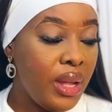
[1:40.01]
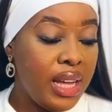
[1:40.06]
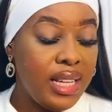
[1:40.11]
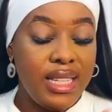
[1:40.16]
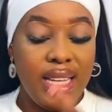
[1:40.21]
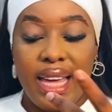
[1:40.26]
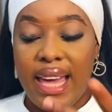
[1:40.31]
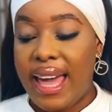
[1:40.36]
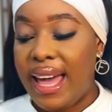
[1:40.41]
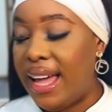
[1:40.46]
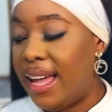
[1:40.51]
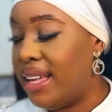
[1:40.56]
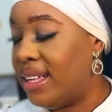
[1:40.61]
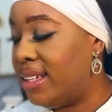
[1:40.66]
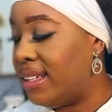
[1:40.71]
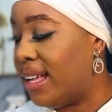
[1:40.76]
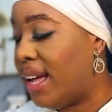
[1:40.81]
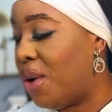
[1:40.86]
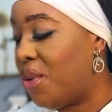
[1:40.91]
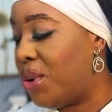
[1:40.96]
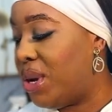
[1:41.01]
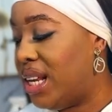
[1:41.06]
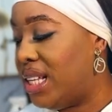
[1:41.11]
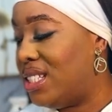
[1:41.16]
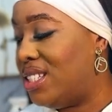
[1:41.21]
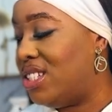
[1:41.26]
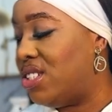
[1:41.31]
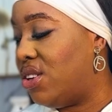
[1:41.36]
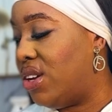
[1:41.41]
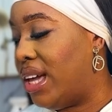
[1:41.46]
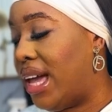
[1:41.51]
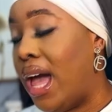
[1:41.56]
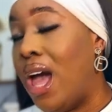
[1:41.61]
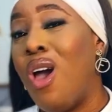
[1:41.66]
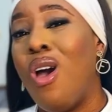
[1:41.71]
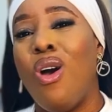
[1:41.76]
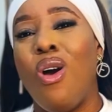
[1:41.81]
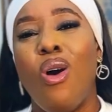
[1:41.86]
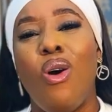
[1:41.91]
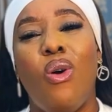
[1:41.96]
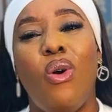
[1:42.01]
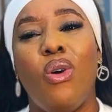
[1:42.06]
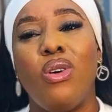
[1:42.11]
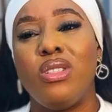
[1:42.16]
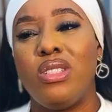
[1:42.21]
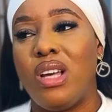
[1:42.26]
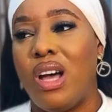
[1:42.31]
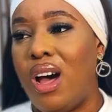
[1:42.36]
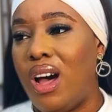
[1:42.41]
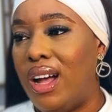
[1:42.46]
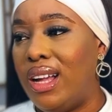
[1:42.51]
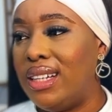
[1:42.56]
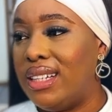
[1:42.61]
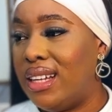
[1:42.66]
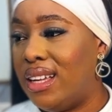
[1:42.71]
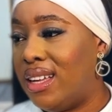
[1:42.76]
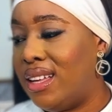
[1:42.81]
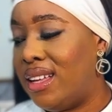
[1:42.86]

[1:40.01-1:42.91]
So yeah, I wanted to show you guys. Hold on,